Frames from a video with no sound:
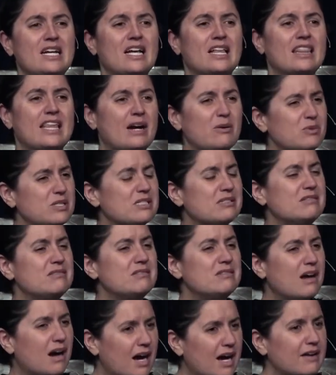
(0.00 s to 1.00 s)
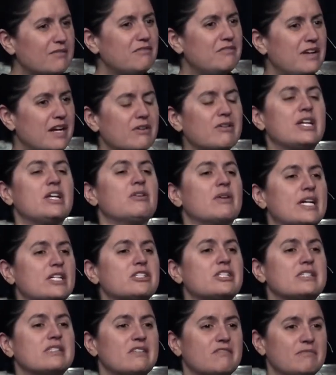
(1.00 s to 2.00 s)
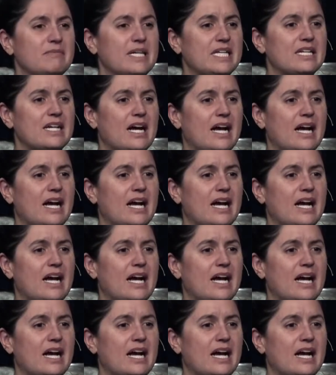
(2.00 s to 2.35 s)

that was not very gracious of me.